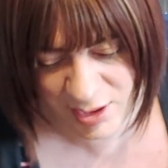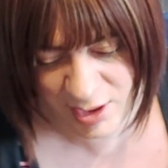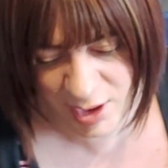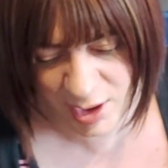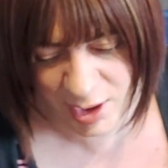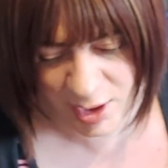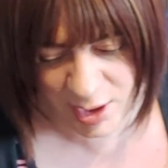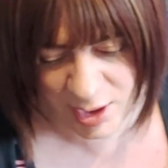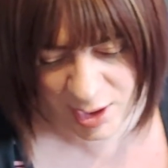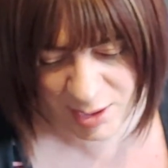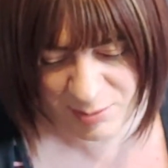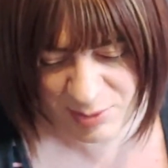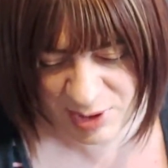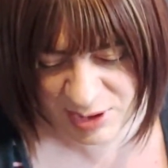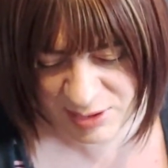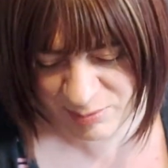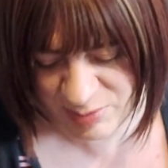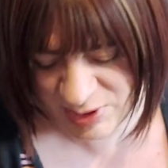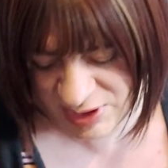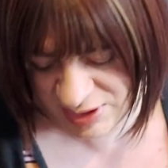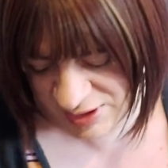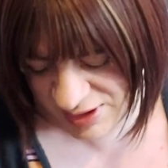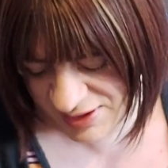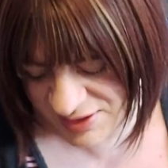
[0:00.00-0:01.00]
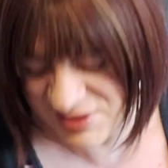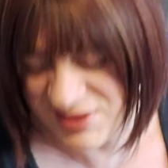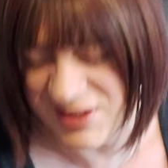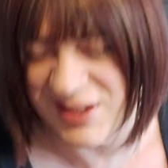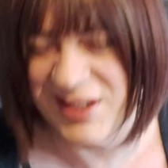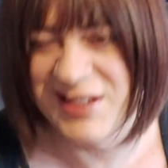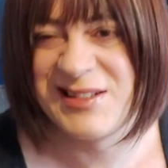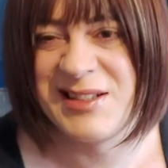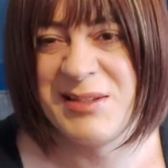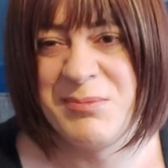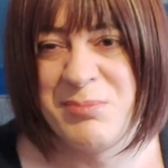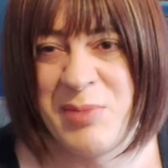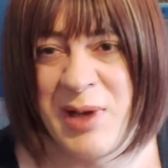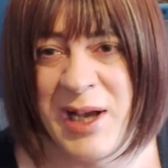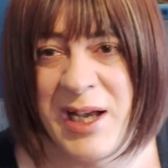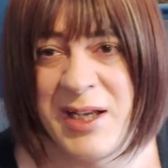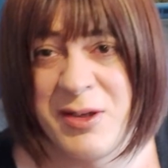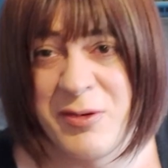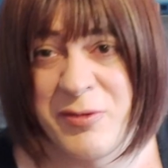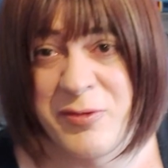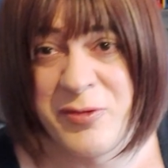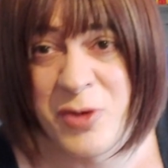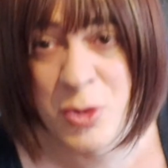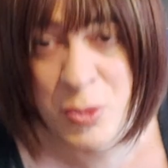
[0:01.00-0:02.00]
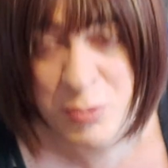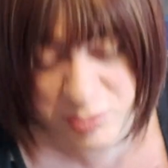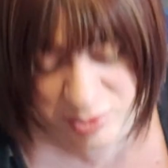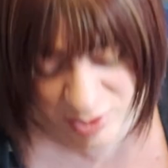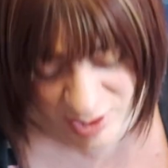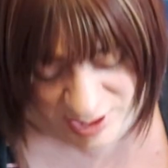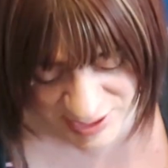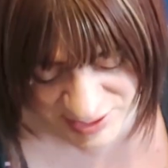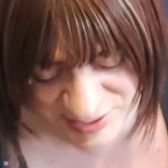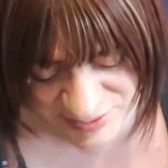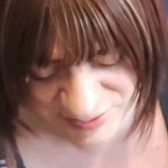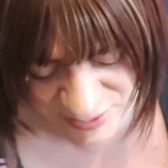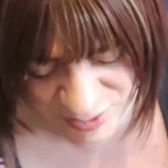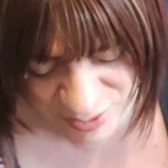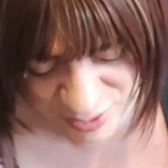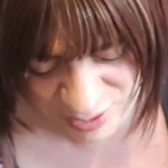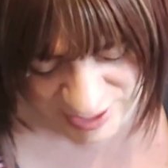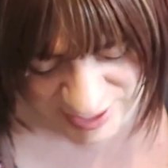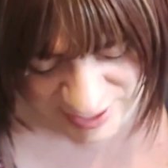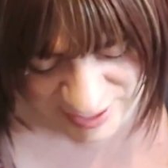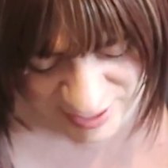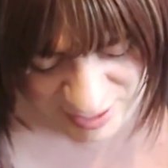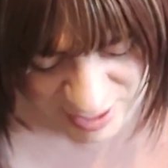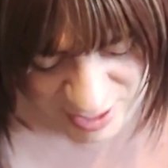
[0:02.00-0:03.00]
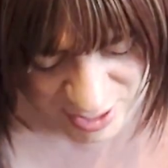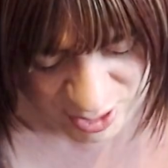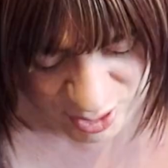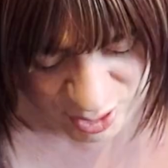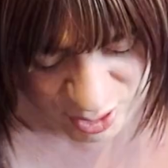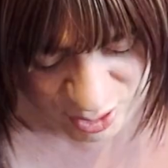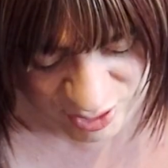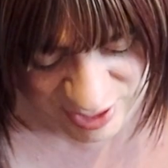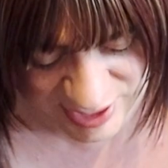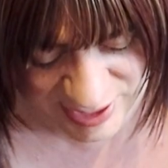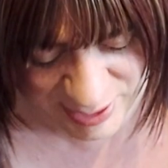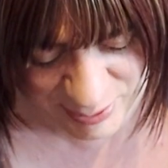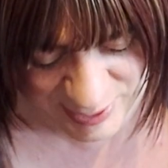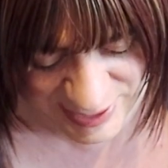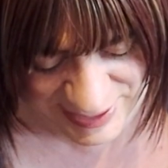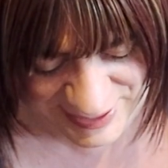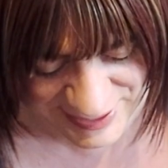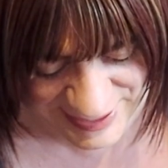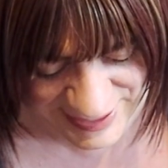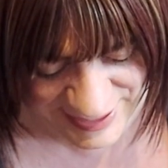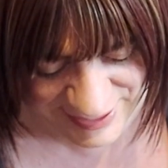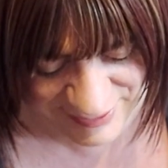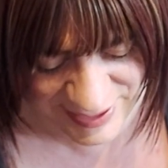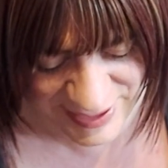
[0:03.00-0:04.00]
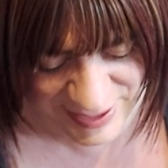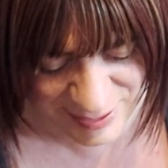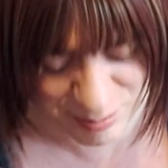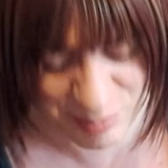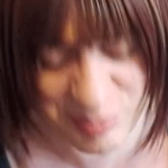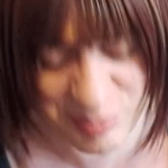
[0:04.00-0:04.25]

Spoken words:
But like I said, I didn't pay the full price for it or anywhere near it